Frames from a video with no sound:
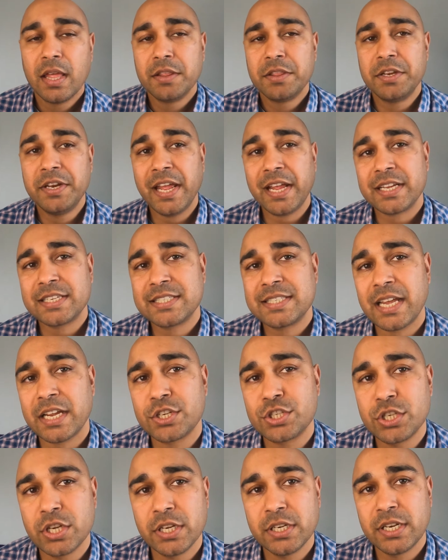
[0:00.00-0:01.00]
The next
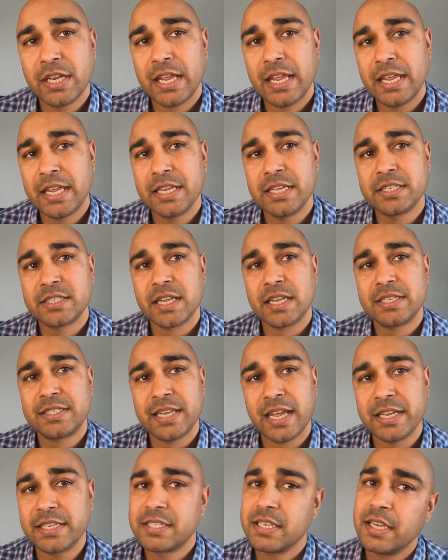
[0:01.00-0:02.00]
section is
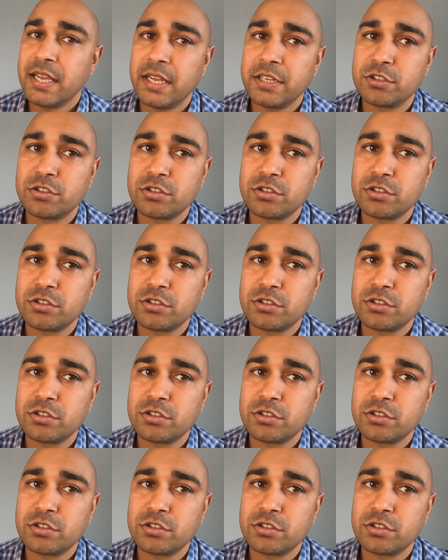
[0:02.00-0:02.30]
data and